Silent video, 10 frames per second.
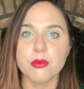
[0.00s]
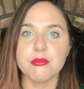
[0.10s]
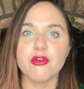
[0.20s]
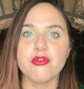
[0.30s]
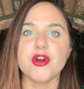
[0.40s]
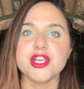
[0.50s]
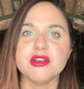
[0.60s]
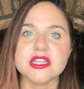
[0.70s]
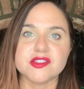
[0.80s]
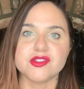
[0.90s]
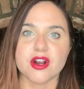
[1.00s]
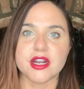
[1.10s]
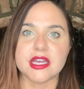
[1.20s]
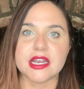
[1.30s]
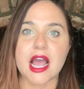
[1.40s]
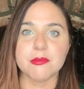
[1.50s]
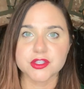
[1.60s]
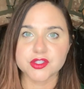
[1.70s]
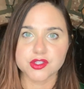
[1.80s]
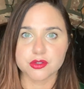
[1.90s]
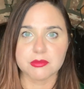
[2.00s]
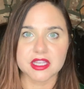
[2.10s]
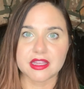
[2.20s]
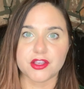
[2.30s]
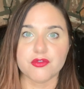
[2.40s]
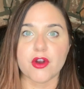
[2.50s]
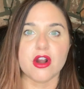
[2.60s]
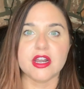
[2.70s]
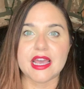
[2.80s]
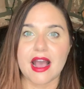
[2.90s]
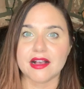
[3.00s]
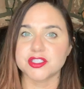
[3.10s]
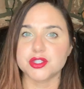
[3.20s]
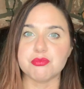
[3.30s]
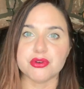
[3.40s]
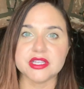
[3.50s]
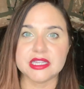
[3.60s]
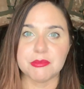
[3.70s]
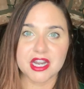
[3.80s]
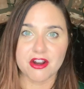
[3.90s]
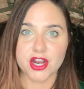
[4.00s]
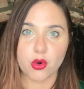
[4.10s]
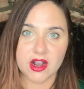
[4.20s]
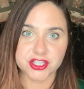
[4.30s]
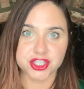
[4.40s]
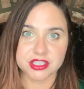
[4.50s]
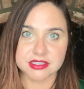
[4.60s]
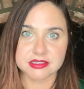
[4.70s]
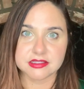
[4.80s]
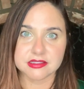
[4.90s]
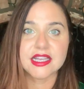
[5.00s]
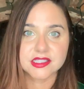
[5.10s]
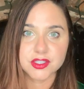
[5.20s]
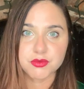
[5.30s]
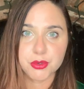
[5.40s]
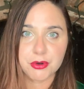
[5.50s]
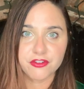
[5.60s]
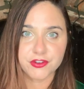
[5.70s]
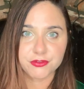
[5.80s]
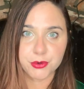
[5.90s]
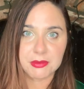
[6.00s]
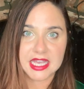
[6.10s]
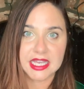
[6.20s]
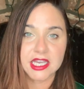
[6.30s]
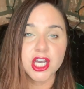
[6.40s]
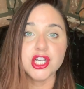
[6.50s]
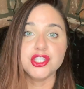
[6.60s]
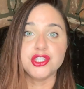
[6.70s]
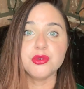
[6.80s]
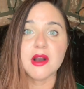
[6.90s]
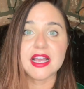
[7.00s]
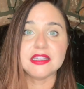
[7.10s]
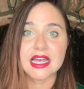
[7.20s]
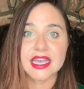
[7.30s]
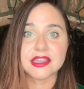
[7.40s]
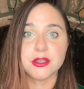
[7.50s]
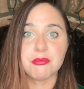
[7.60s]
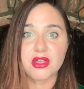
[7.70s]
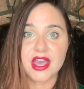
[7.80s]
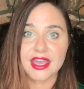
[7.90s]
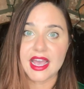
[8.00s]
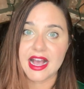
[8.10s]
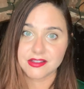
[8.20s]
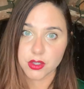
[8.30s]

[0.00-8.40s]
Before you get started, I'm assuming that you've already asked preliminary questions. Is this role perfect for me? Do I like the play as a